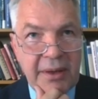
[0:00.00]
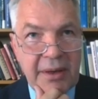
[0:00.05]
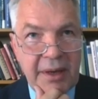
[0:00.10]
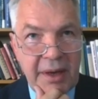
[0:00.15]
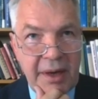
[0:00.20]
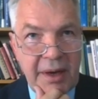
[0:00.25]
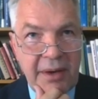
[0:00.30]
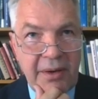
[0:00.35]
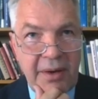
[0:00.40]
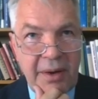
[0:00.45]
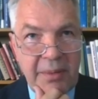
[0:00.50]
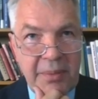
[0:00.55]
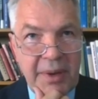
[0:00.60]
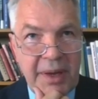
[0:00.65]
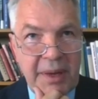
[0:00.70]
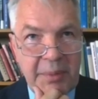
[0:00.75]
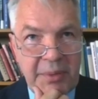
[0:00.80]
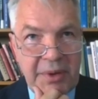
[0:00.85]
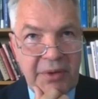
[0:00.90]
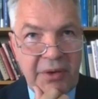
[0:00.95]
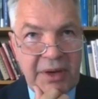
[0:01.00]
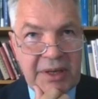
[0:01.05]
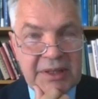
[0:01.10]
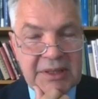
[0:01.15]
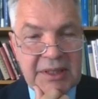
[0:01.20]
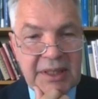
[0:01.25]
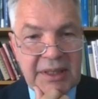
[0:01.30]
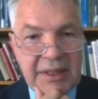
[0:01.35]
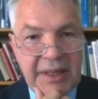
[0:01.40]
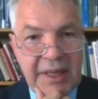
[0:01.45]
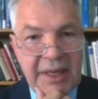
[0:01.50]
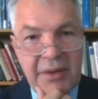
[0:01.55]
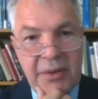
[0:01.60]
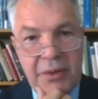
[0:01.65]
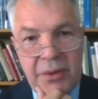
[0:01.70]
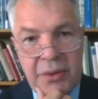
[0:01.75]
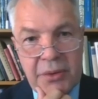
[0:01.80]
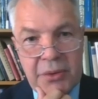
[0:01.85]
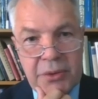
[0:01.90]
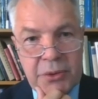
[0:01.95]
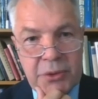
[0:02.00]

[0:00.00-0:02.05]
Arab Emirates that they